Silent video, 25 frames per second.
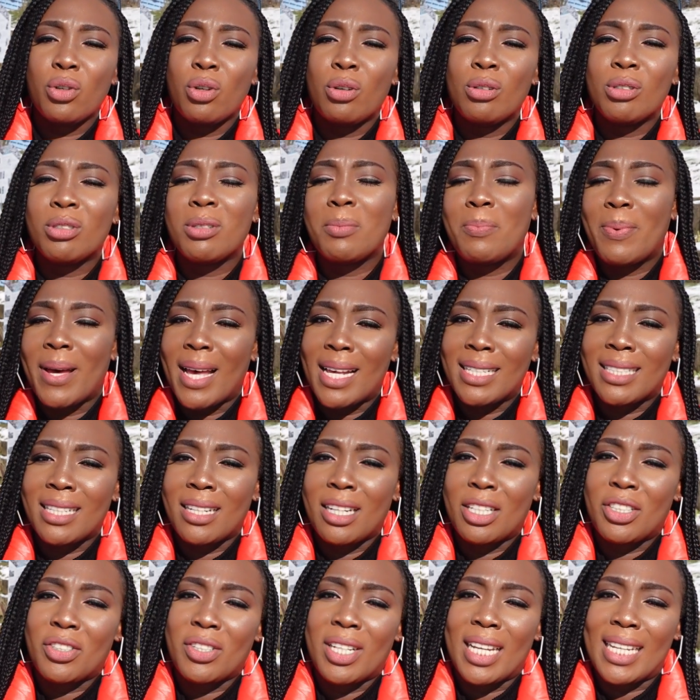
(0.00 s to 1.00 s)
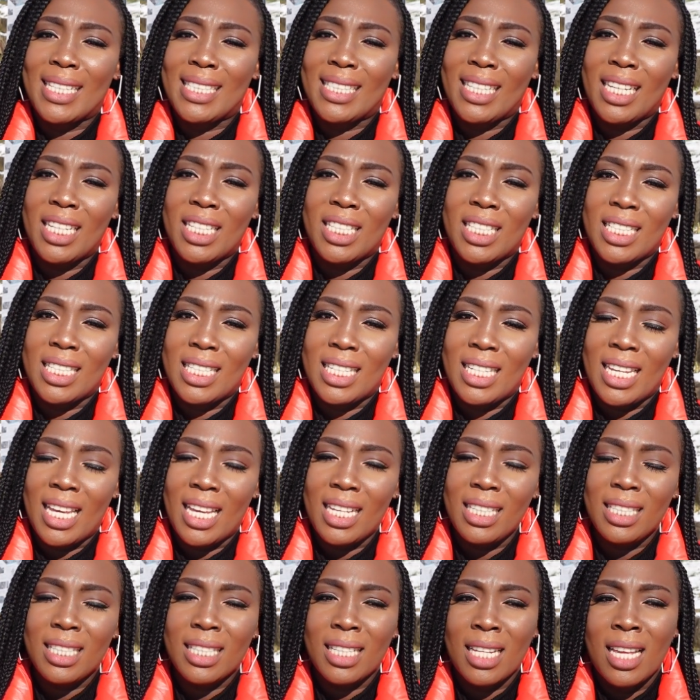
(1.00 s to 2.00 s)
also pass the naturalization
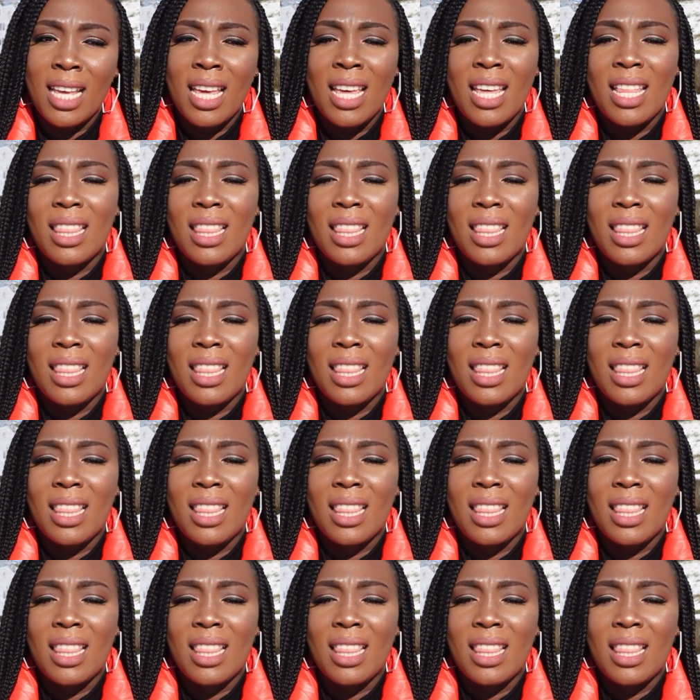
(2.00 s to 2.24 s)
test.